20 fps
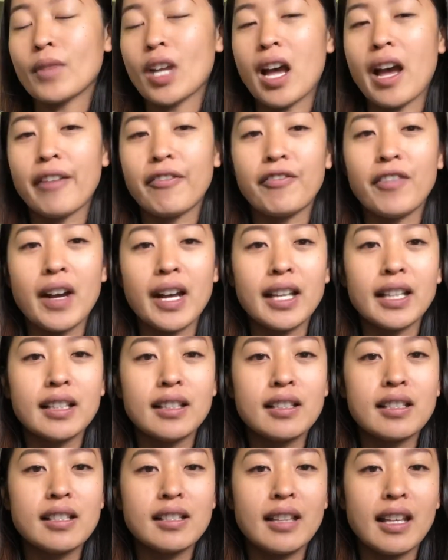I
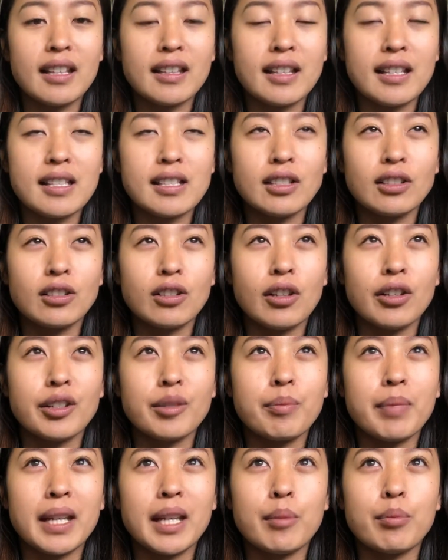find that there's a lot
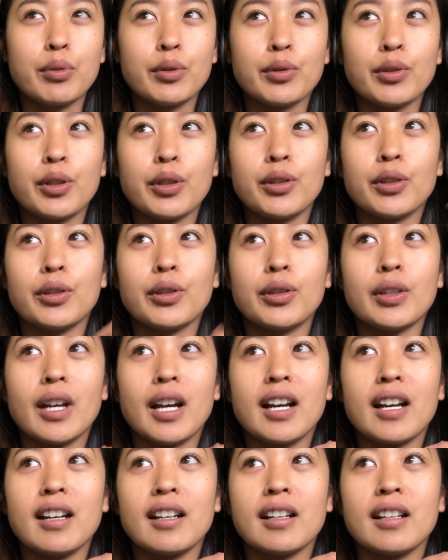of people who
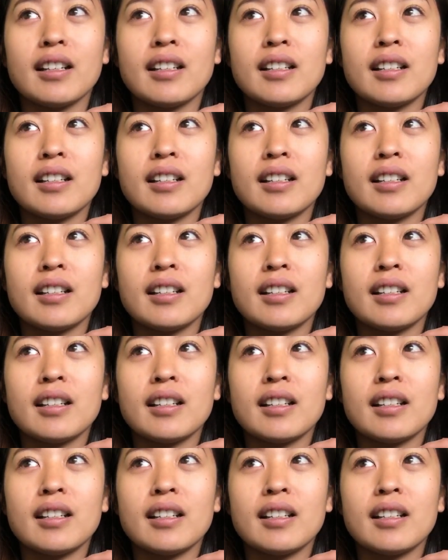are